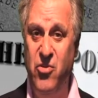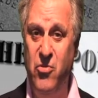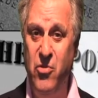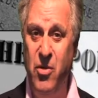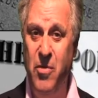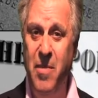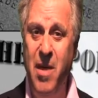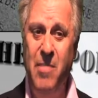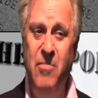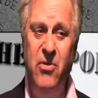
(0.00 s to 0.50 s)
And
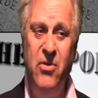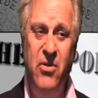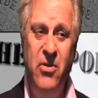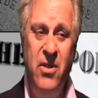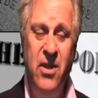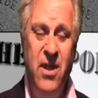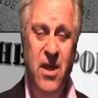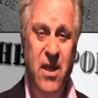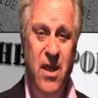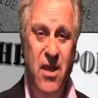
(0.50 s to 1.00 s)
remember,
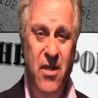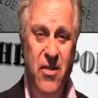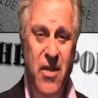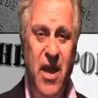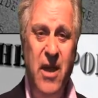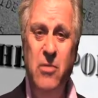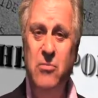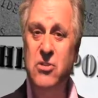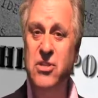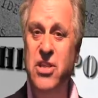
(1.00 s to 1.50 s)

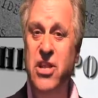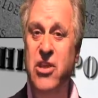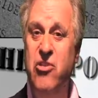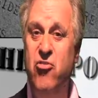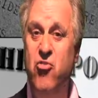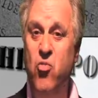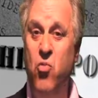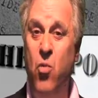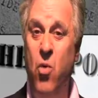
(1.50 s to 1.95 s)
they don't teach